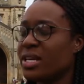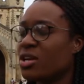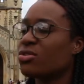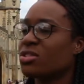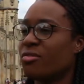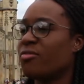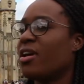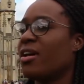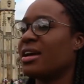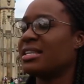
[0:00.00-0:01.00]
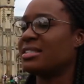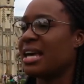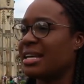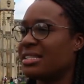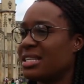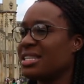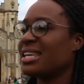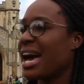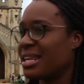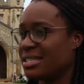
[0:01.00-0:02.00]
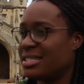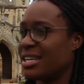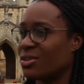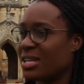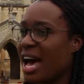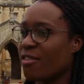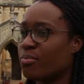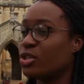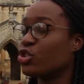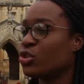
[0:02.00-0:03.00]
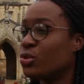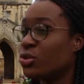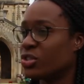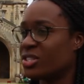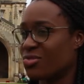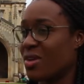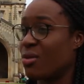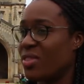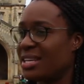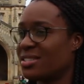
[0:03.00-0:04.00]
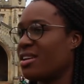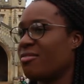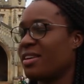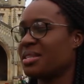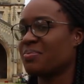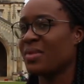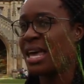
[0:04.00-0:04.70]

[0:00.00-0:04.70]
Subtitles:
we know so far is that these cancer cells have protrusions around their surface.